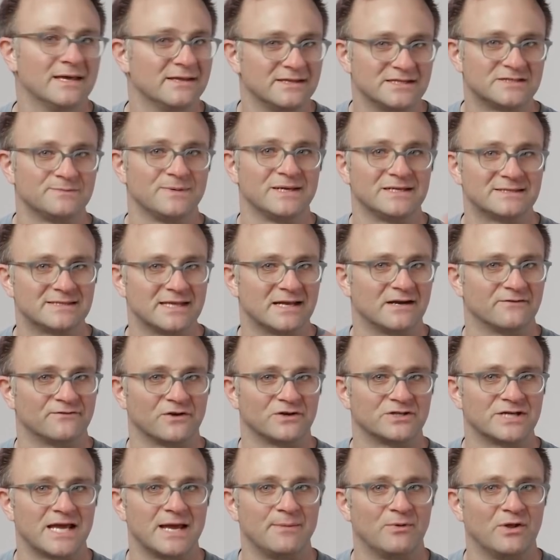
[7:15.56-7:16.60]
This means that if
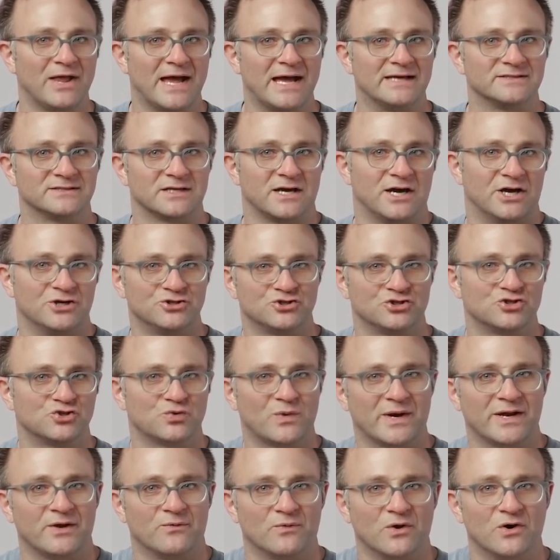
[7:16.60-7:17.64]
our table has
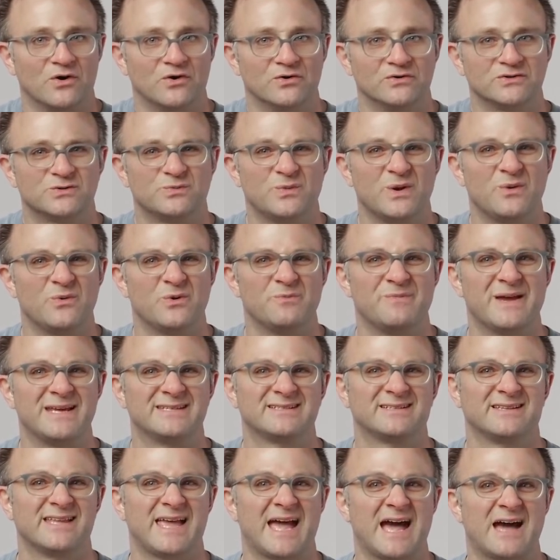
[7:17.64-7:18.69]
120 rows, we would
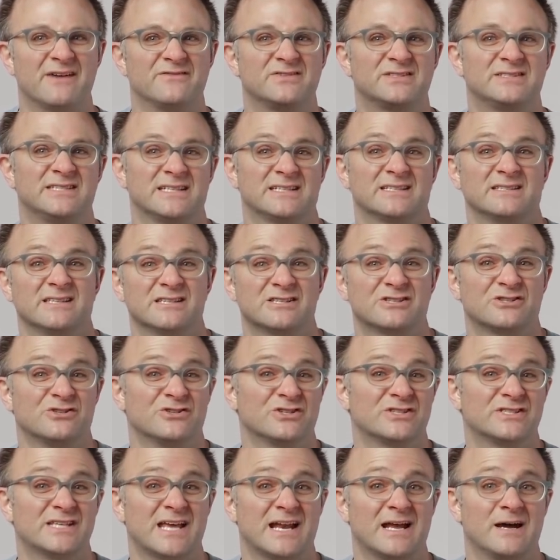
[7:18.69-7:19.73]
basically have six
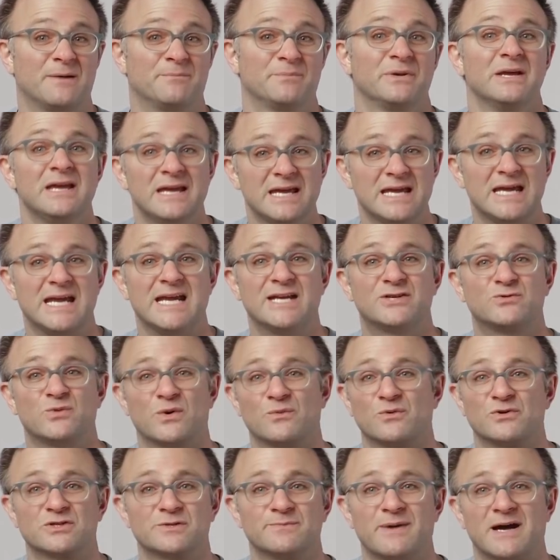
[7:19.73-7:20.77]
listeners set up, each
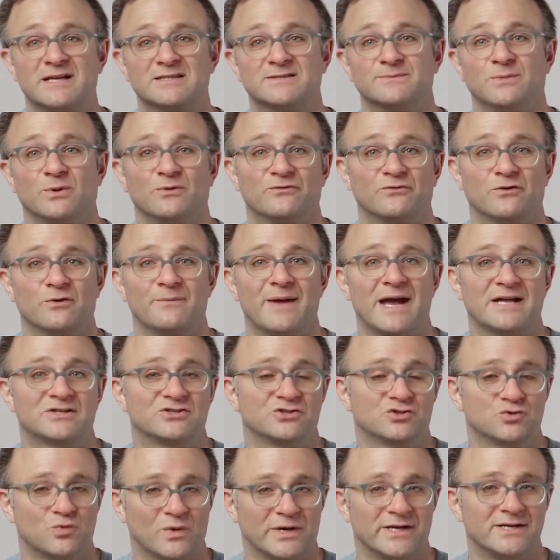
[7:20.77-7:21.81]
one responsible for a batch
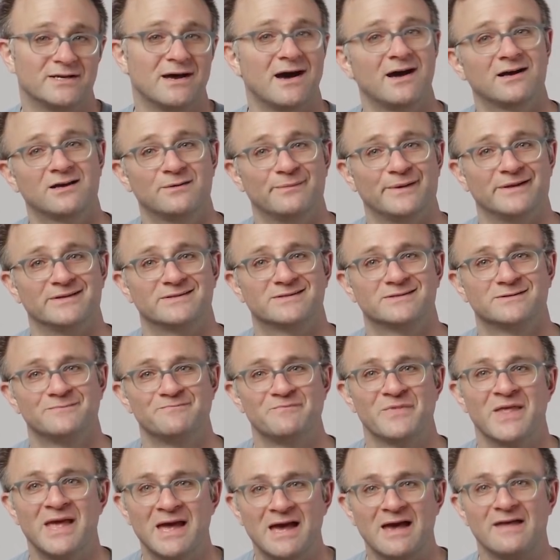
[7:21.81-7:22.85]
of 20 documents.
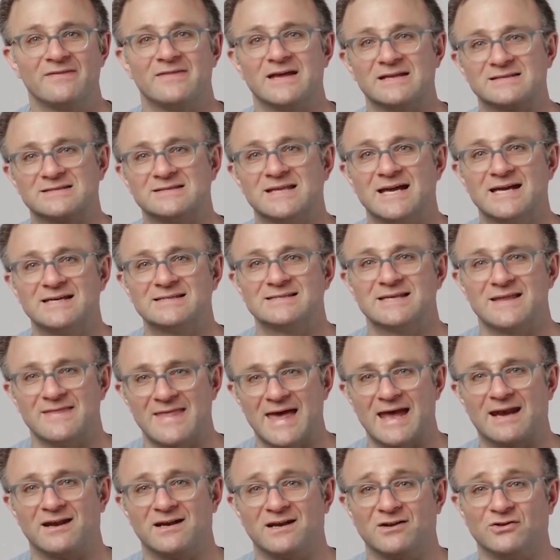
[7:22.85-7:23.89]
That's nice in
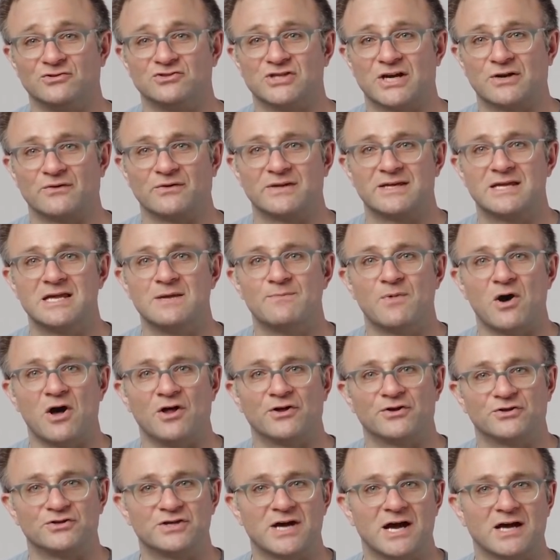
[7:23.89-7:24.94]
that it'll generally keep
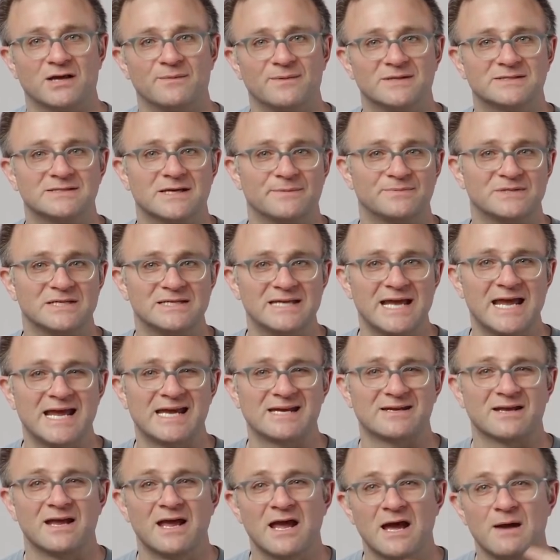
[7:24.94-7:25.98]
all your documents up to
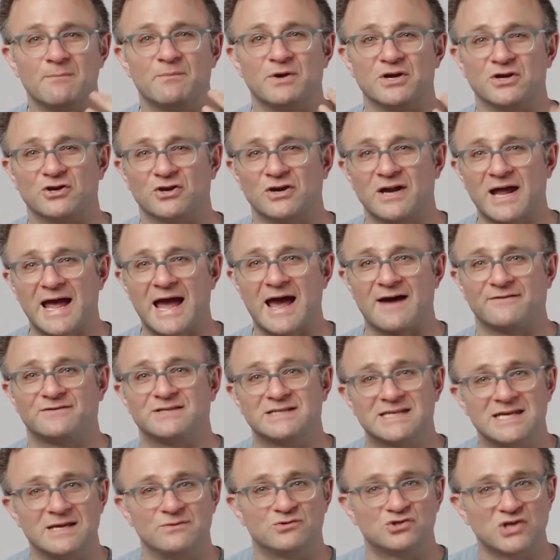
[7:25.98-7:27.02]
date, but you're gonna have
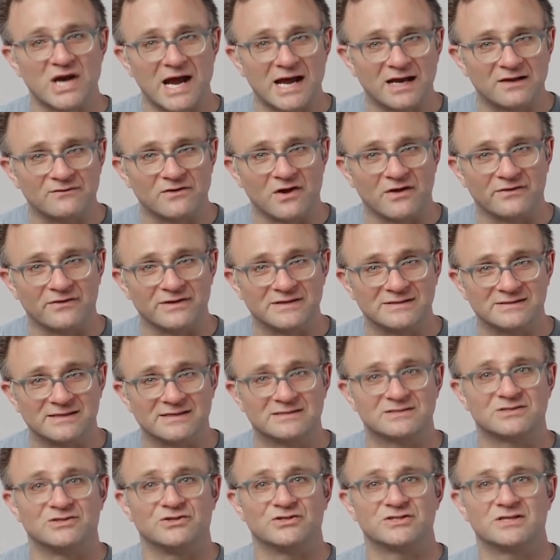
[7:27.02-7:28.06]
to keep track of all these
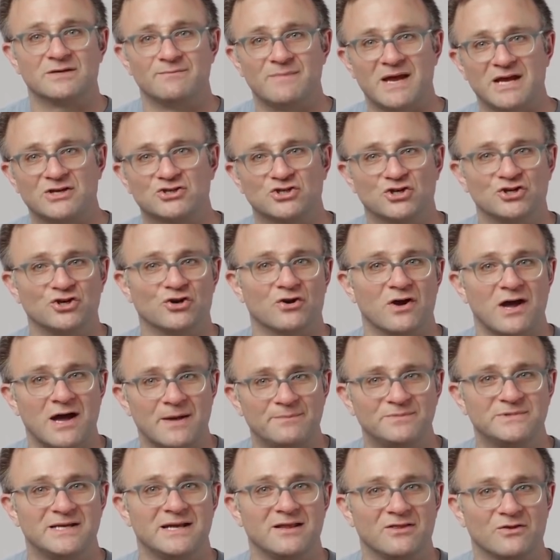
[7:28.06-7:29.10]
listeners and make sure you're
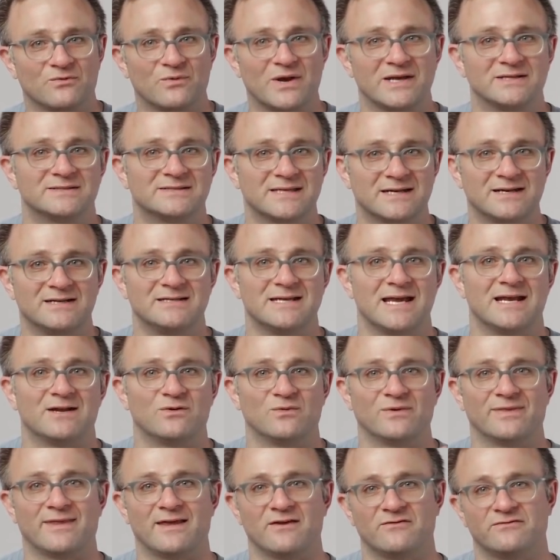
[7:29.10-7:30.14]
updating the right set of data
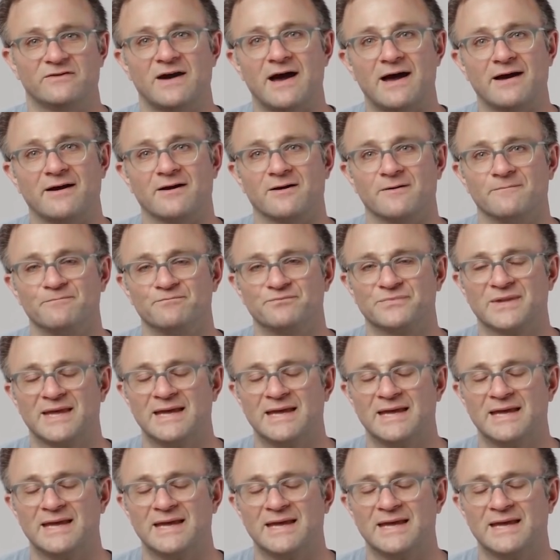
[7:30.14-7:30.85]
when they fire.